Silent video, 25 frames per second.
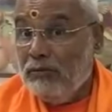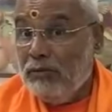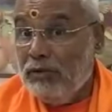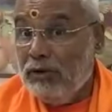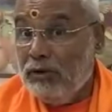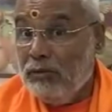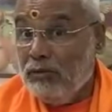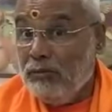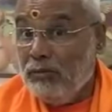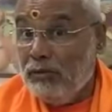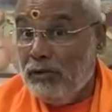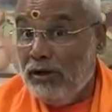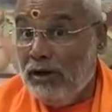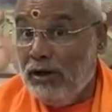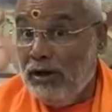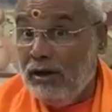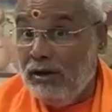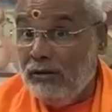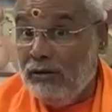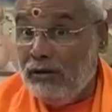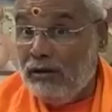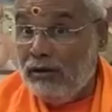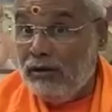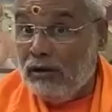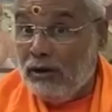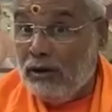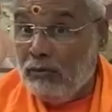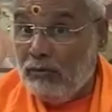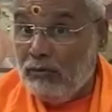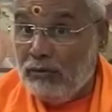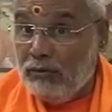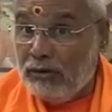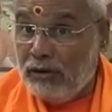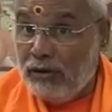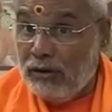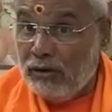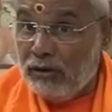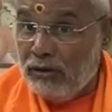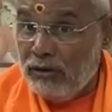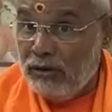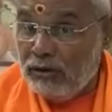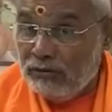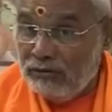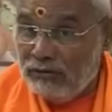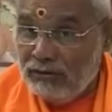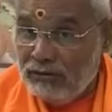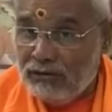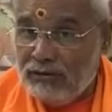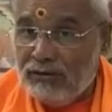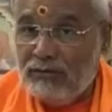People have top
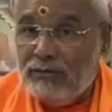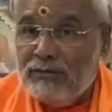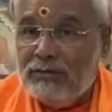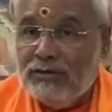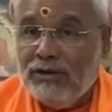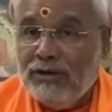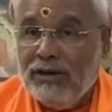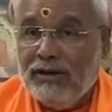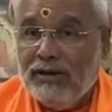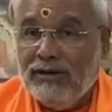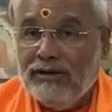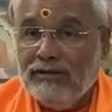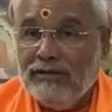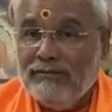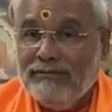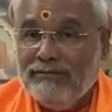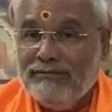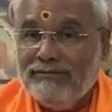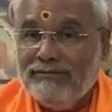priority for samsara.